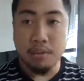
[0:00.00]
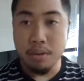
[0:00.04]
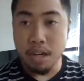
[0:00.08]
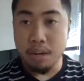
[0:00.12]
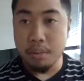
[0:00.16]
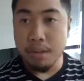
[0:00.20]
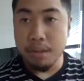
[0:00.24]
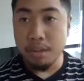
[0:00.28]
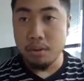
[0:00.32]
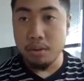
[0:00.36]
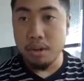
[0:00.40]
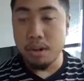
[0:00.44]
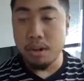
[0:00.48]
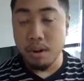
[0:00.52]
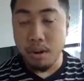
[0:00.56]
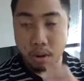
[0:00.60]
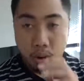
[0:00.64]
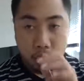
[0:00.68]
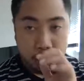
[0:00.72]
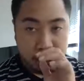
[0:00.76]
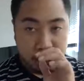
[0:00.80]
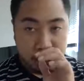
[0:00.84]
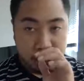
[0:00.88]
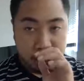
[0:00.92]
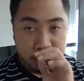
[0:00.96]
You know, if we're going to be
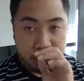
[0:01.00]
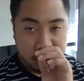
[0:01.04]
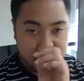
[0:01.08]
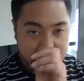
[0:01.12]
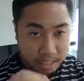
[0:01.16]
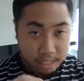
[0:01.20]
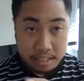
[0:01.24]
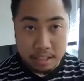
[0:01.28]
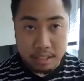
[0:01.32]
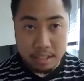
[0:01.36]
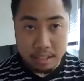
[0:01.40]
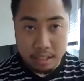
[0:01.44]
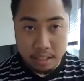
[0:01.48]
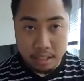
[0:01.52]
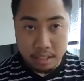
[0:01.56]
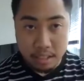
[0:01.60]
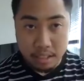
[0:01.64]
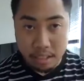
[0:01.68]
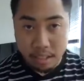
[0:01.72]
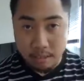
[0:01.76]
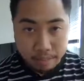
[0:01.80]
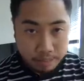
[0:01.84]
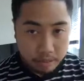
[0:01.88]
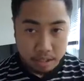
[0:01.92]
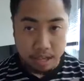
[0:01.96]
doing calls
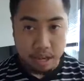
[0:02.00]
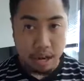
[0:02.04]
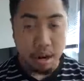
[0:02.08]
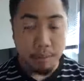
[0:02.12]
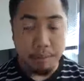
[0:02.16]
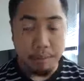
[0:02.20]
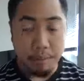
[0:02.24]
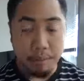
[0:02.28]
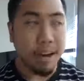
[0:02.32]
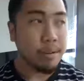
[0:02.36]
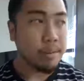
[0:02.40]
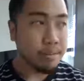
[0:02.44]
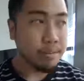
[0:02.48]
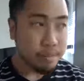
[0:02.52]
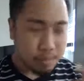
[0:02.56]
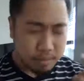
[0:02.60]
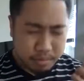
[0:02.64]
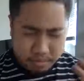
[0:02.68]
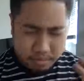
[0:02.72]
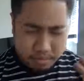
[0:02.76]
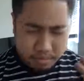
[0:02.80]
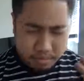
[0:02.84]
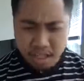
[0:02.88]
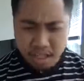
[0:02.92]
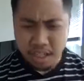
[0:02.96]
consistently to help out,
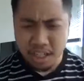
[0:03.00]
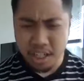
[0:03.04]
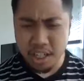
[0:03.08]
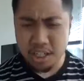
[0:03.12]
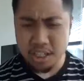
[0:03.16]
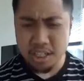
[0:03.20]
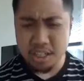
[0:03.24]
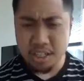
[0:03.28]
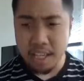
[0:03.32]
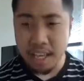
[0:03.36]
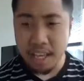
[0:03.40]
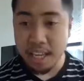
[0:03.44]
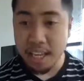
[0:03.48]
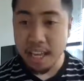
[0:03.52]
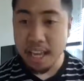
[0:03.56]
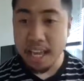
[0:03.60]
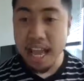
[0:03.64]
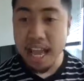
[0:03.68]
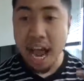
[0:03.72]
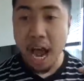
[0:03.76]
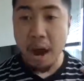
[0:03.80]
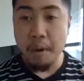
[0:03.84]
here's the thing.